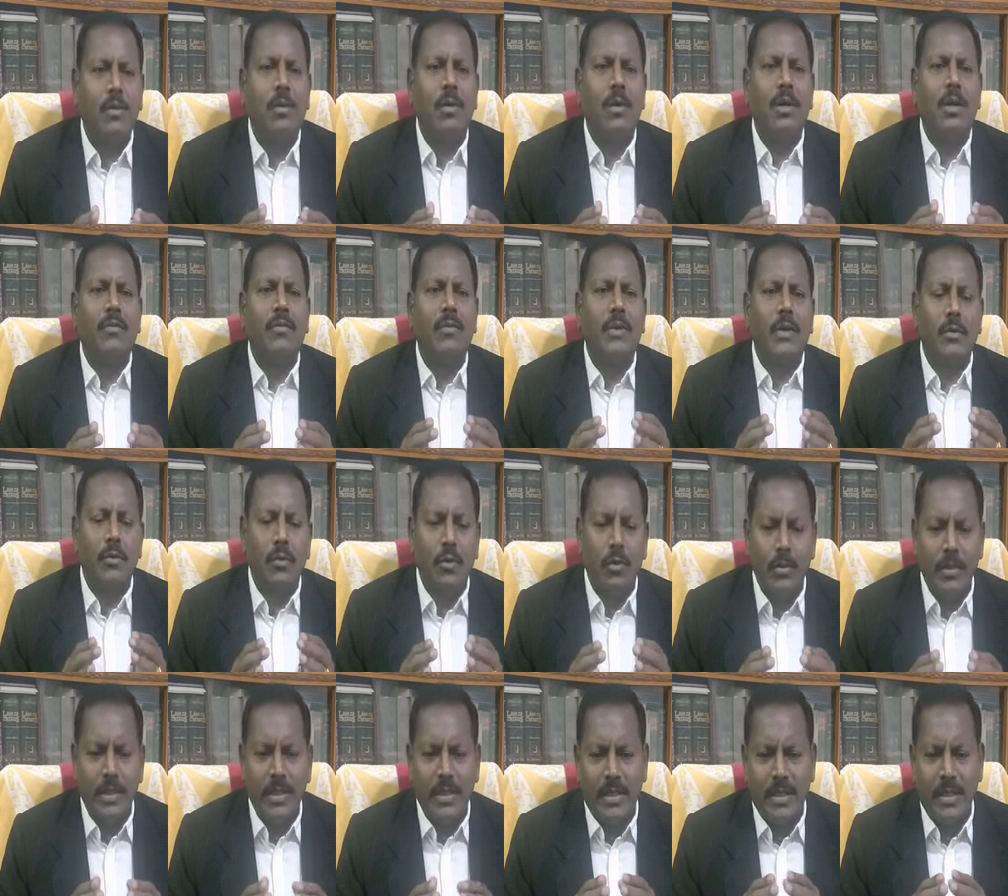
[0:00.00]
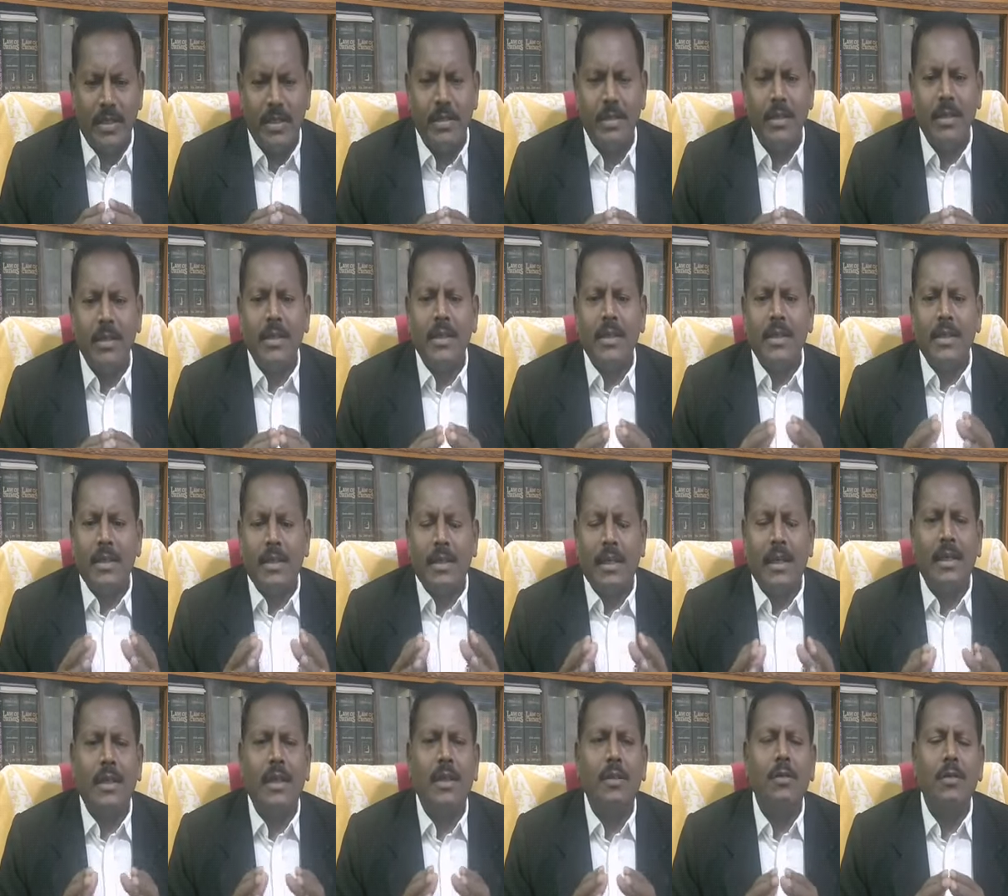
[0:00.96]
quota for OBCs,
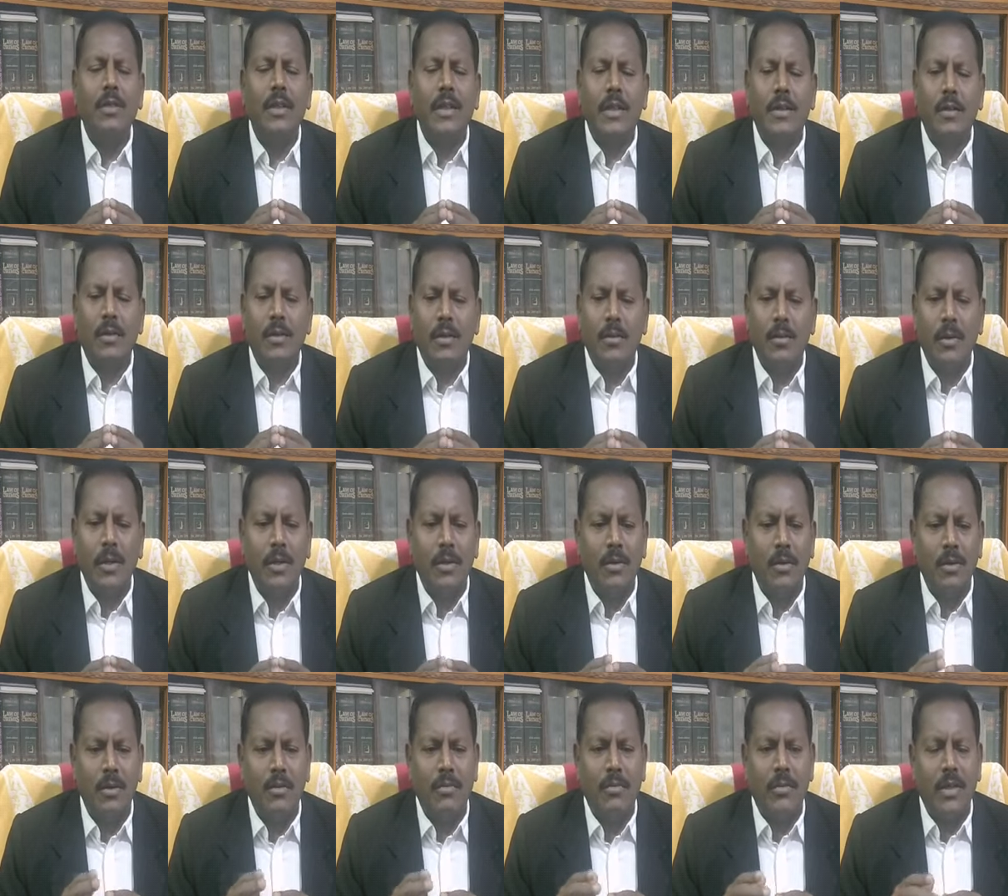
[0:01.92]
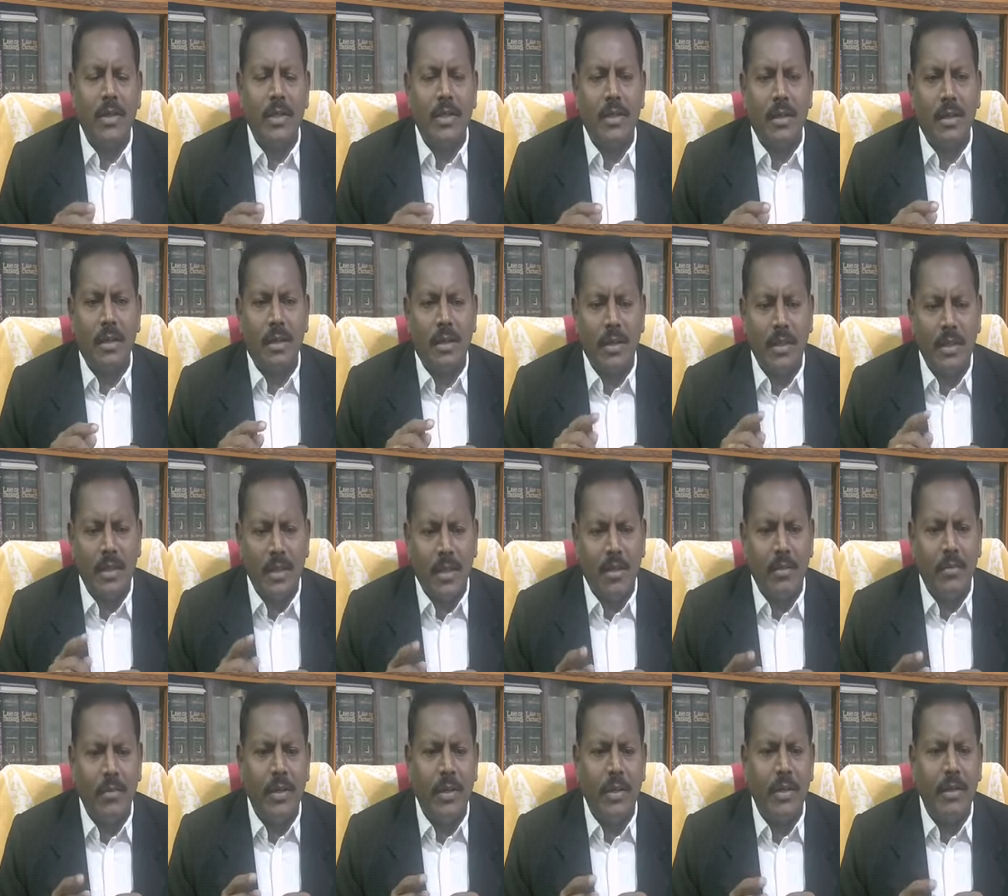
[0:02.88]
struck down the government notification
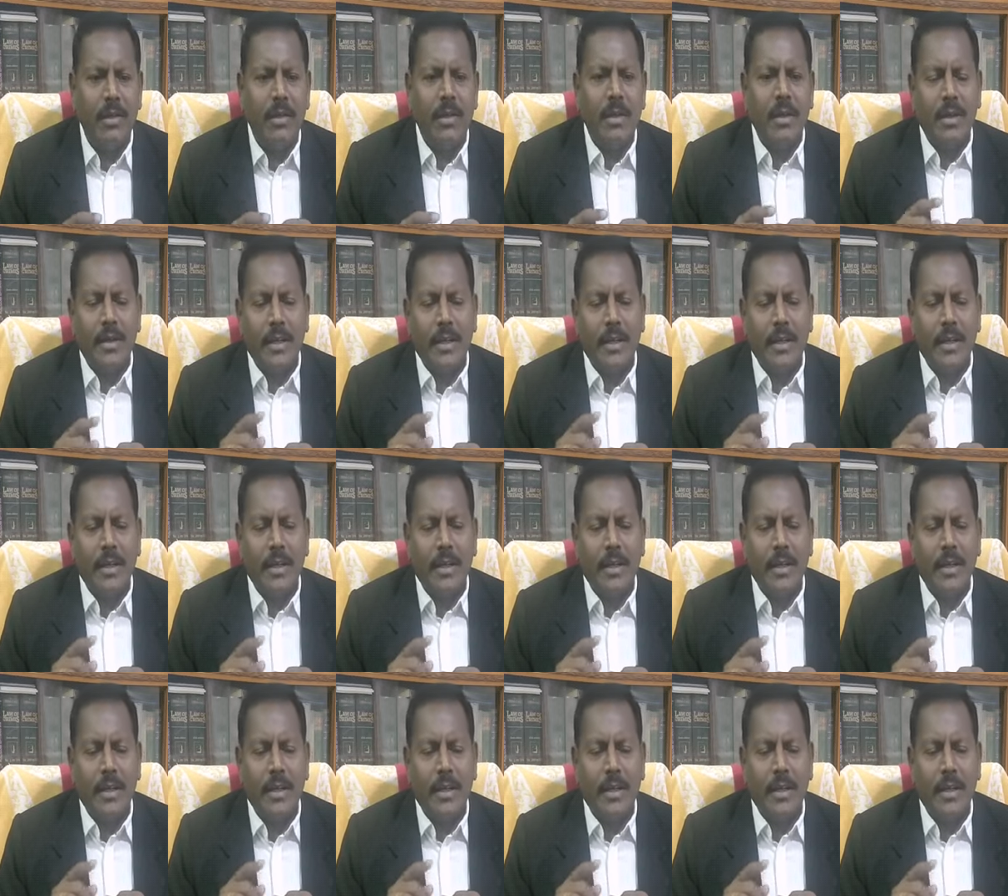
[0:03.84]
reserving